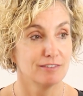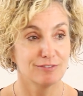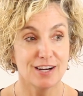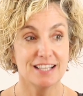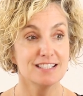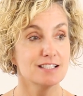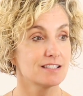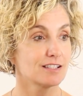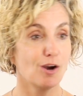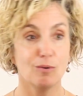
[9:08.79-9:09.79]

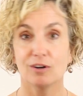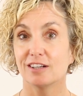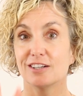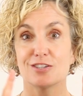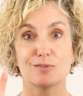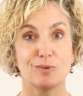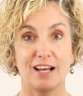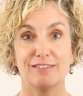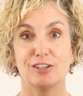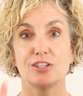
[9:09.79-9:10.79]
friends, coworkers,
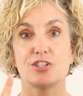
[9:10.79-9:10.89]
whatever.